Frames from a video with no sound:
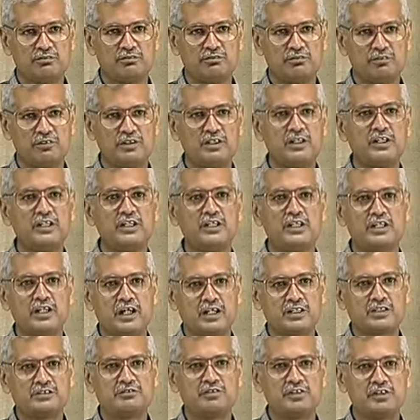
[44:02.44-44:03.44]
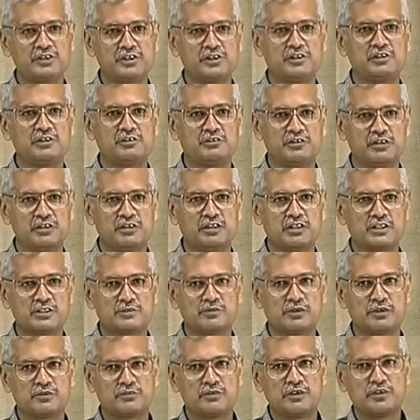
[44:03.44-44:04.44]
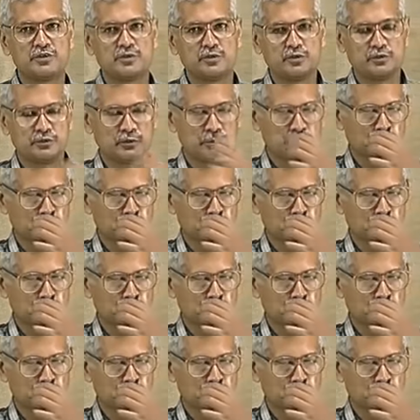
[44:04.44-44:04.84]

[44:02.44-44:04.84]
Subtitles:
linear activation unit. That's what we took.